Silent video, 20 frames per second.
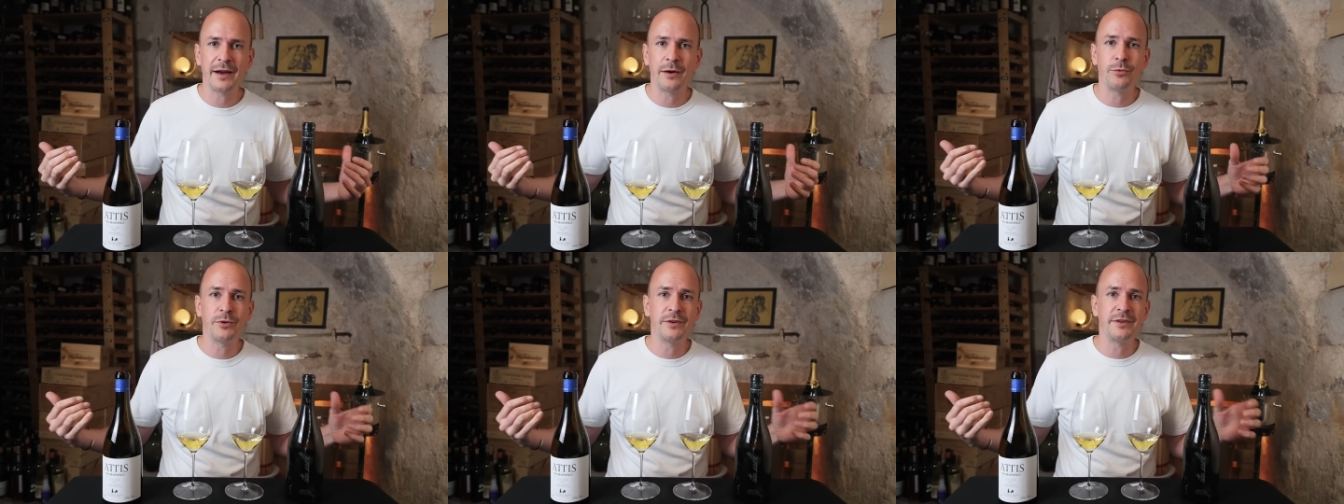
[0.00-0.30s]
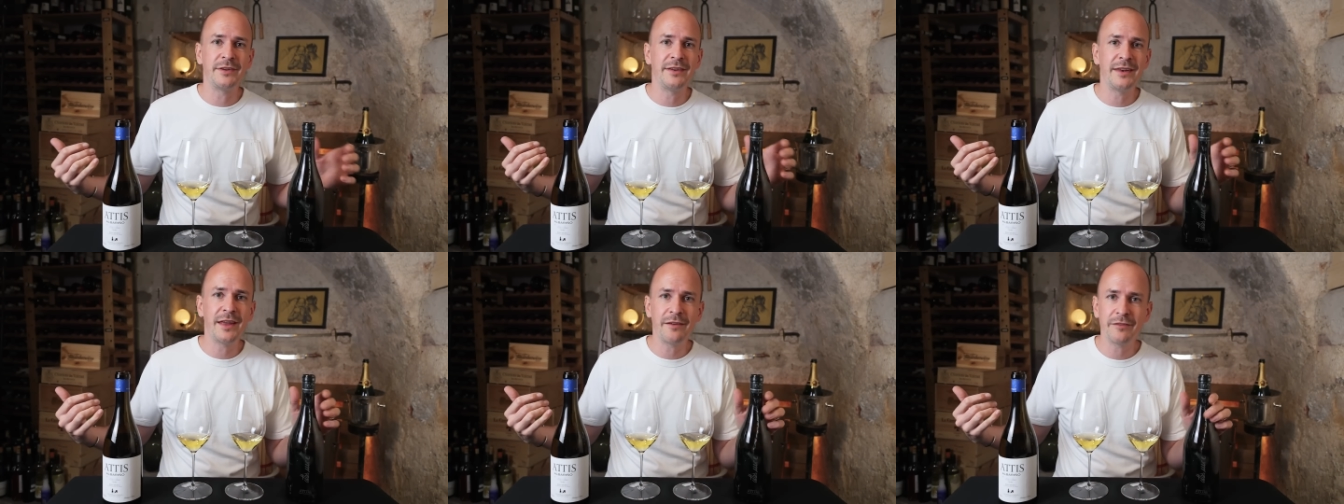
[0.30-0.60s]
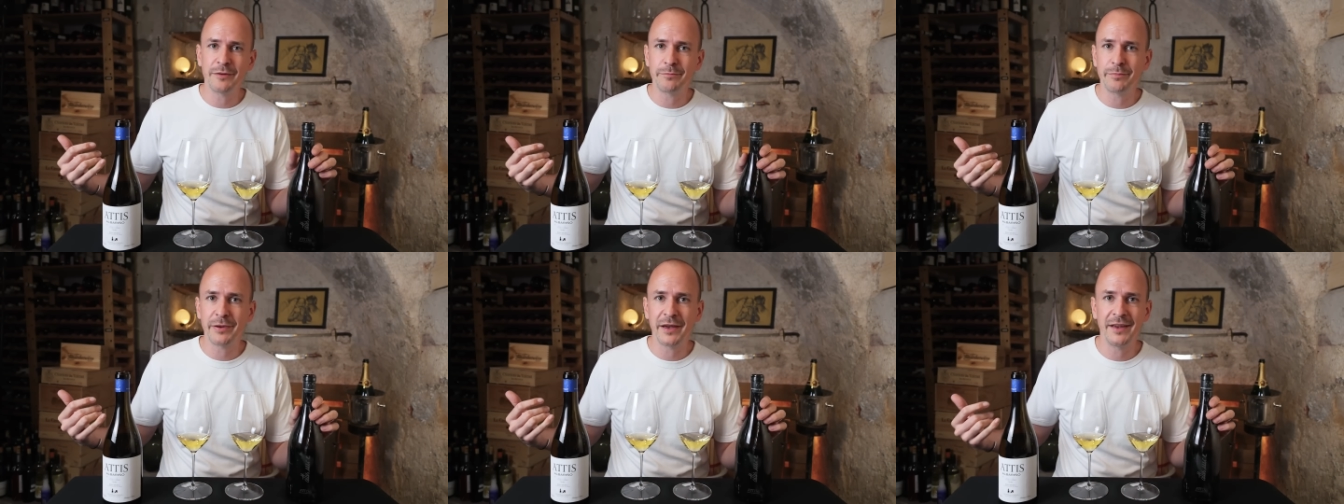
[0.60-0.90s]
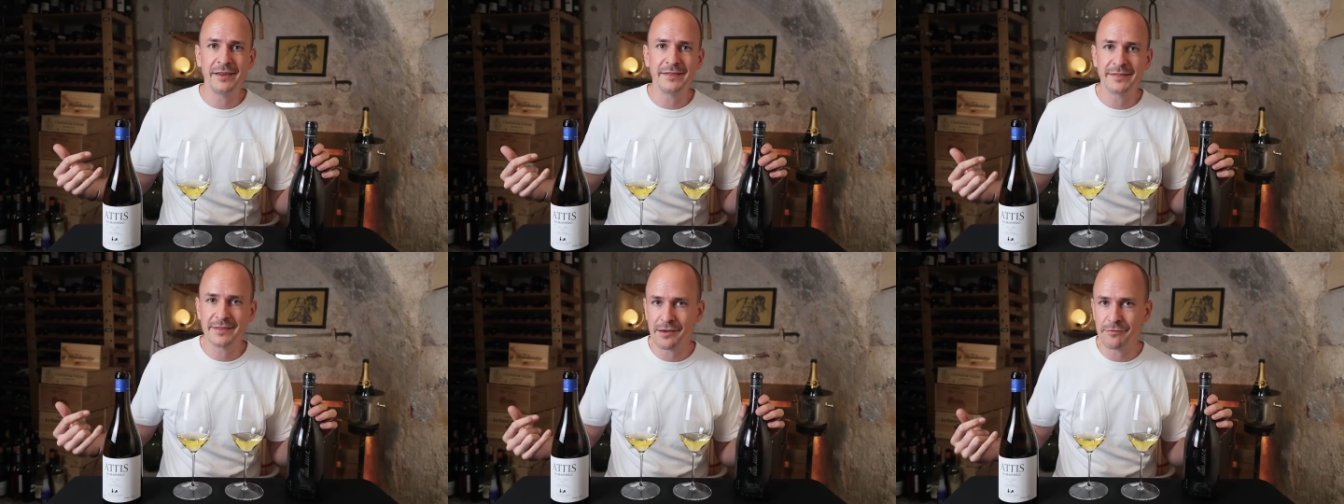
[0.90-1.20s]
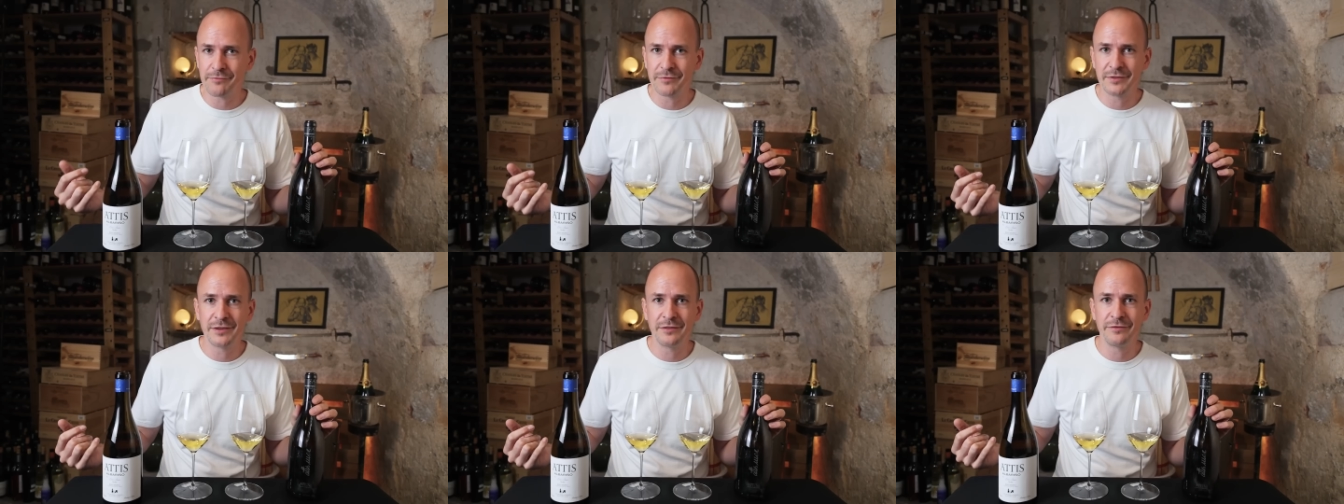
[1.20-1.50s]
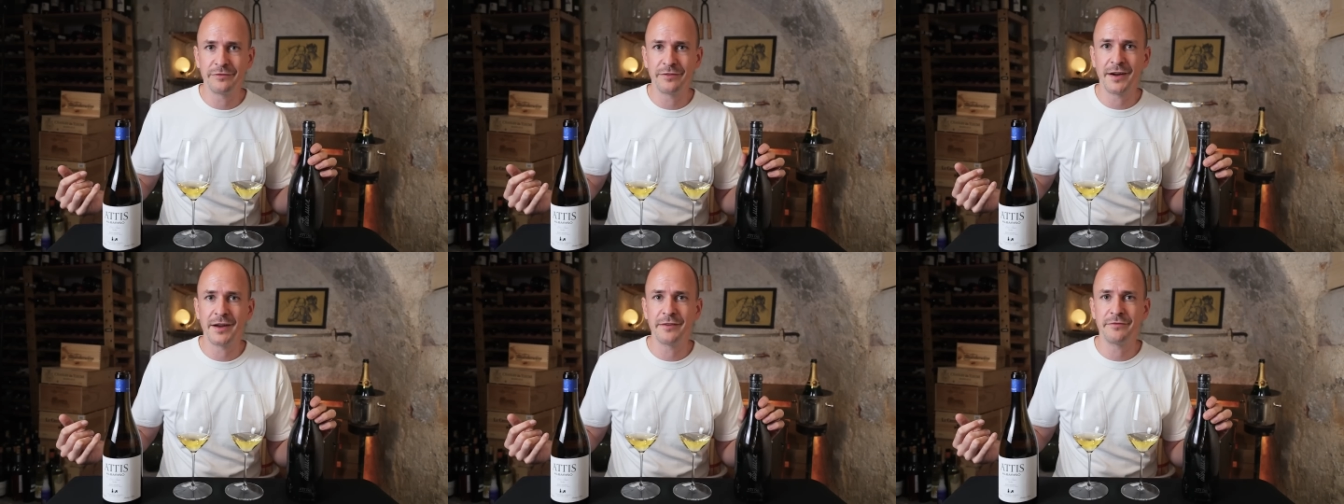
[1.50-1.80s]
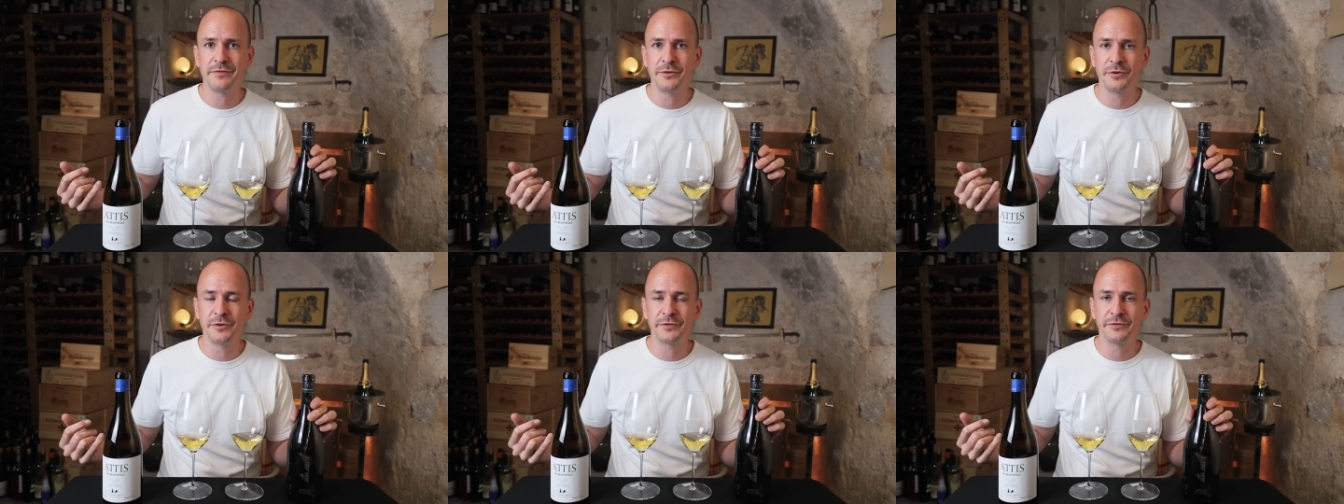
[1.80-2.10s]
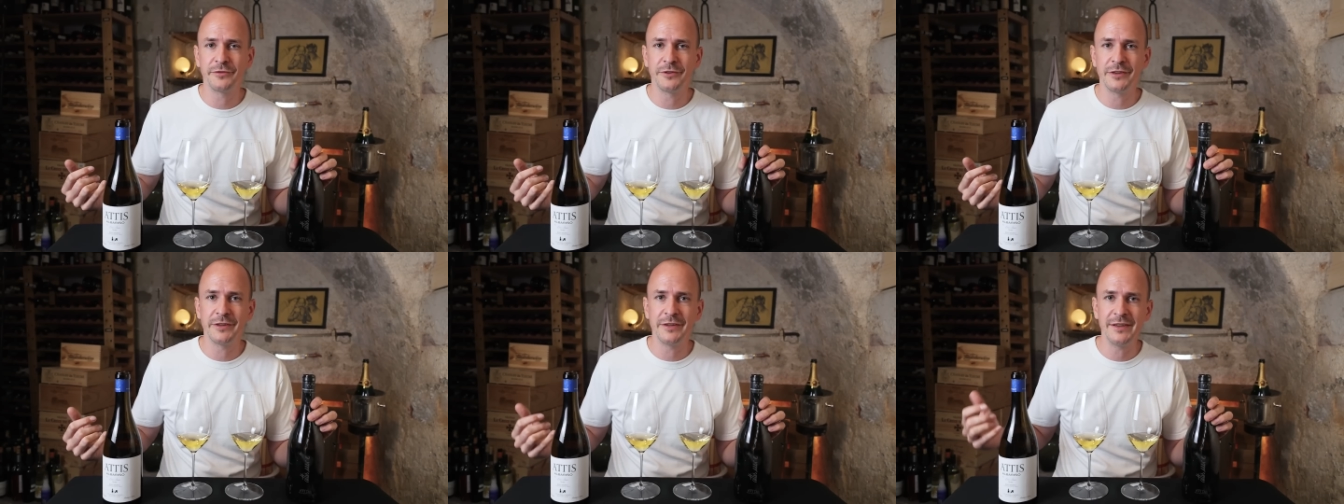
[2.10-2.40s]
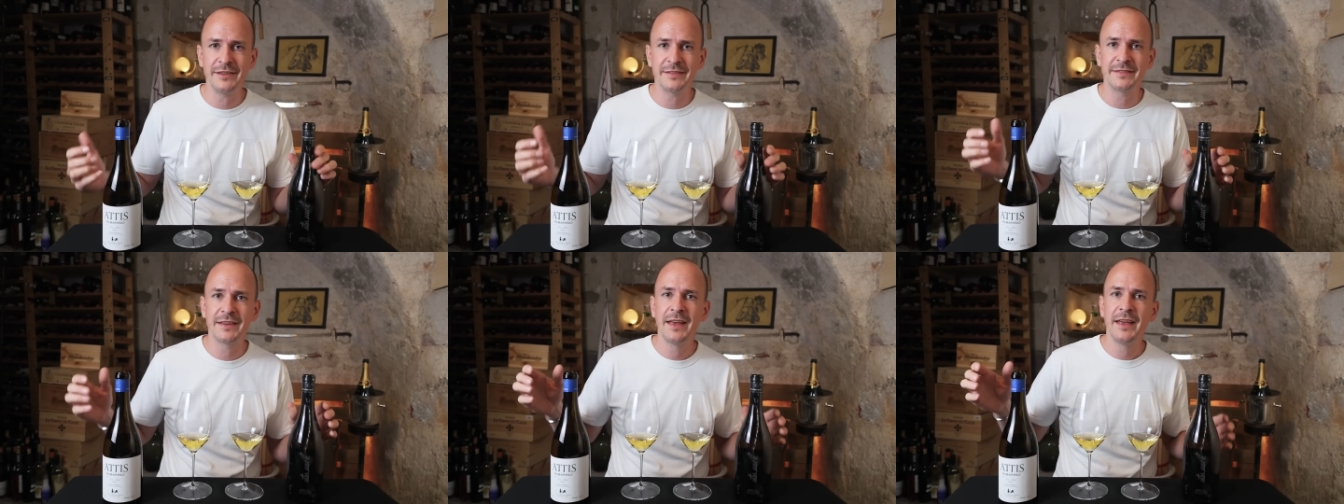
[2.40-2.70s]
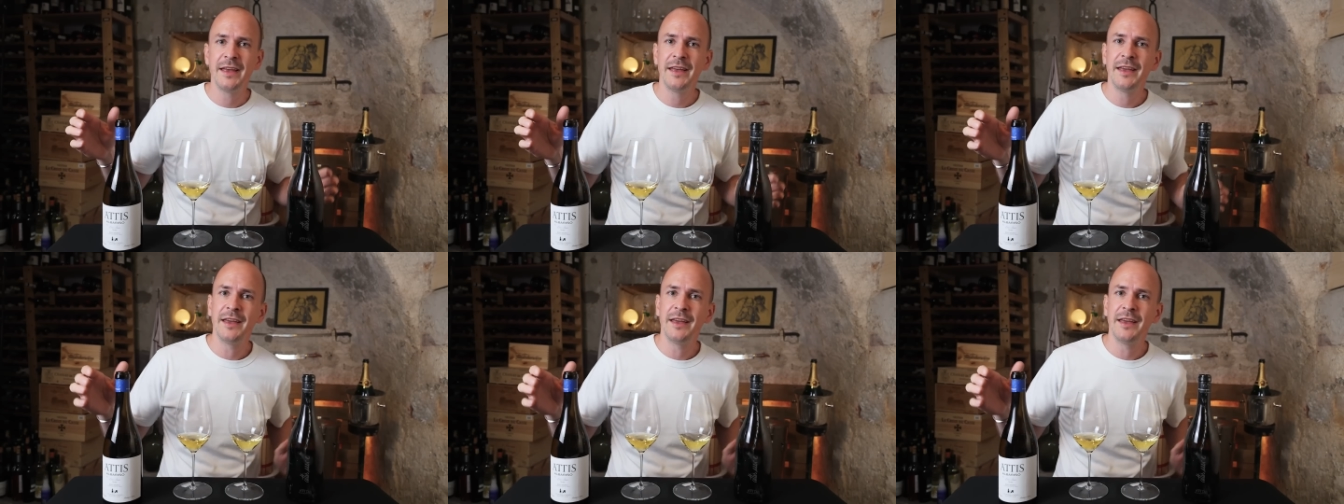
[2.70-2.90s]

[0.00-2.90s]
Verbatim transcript: I would never pay 75 euros for this